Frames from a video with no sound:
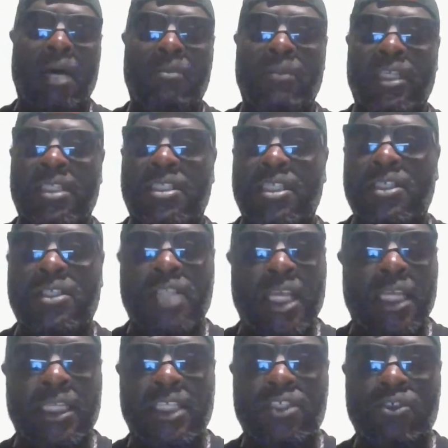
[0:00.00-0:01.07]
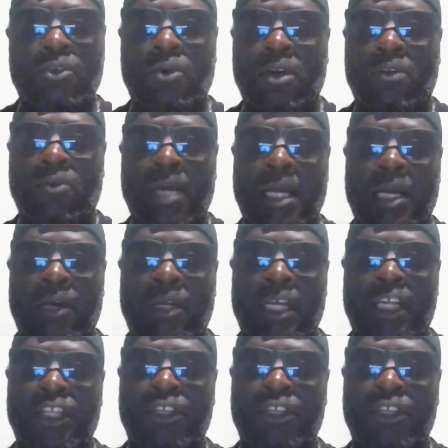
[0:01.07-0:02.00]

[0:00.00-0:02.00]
It's this thing that's going around.